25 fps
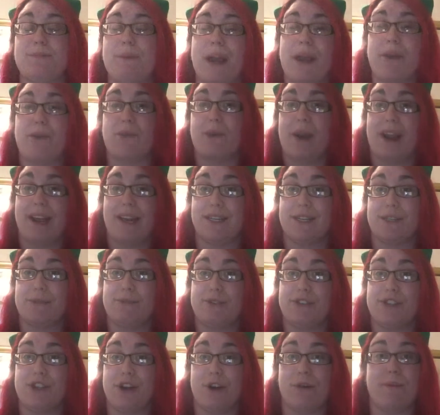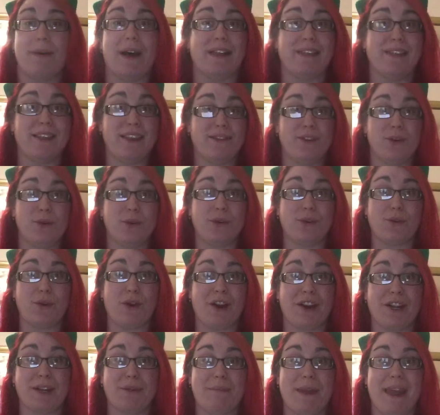my random show about living with
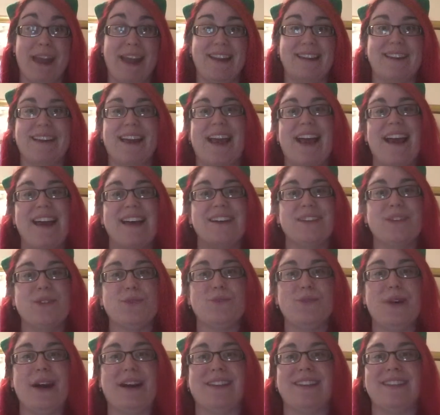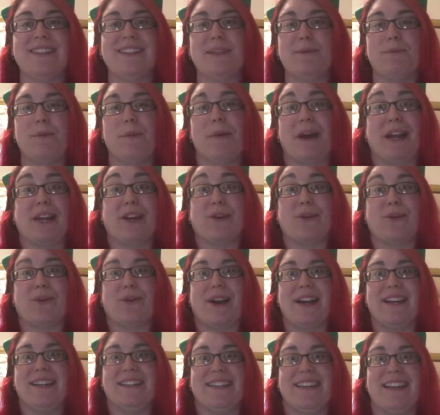chronic pain, as well as some of my
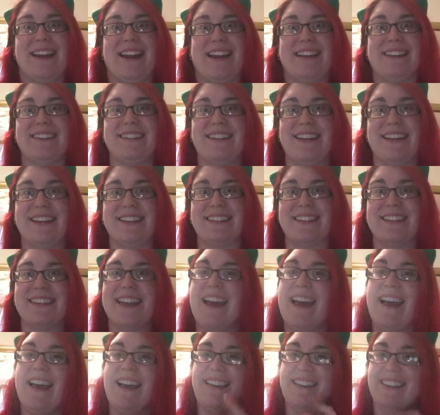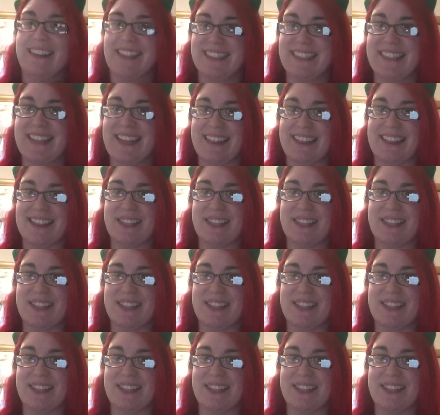crazy antics. Let's get